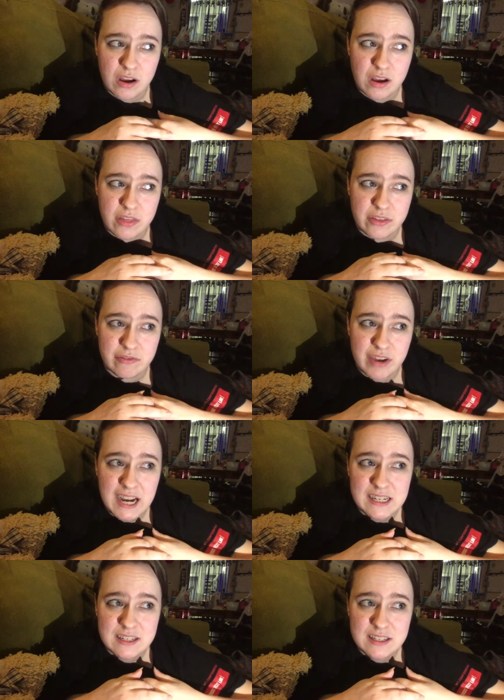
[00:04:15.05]
the
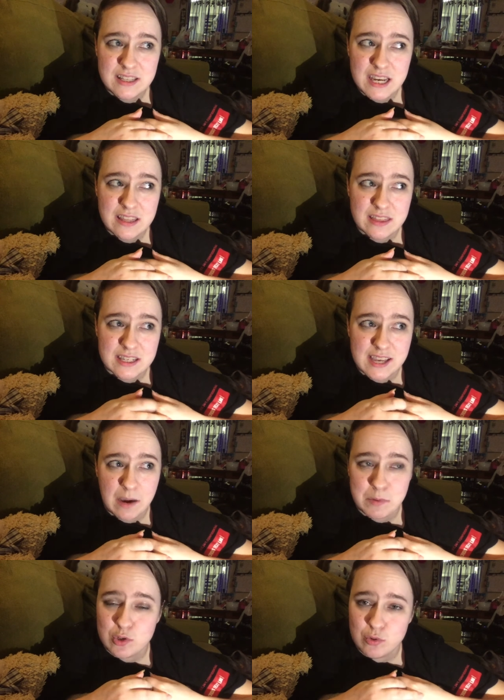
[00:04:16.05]
fact that this
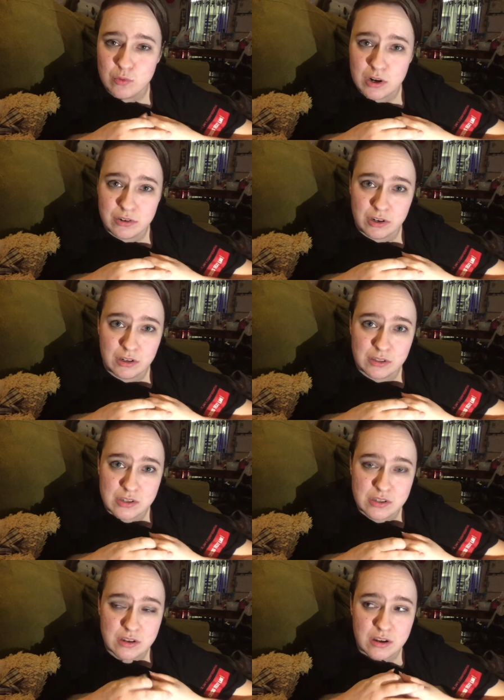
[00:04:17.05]
happened to our dogs,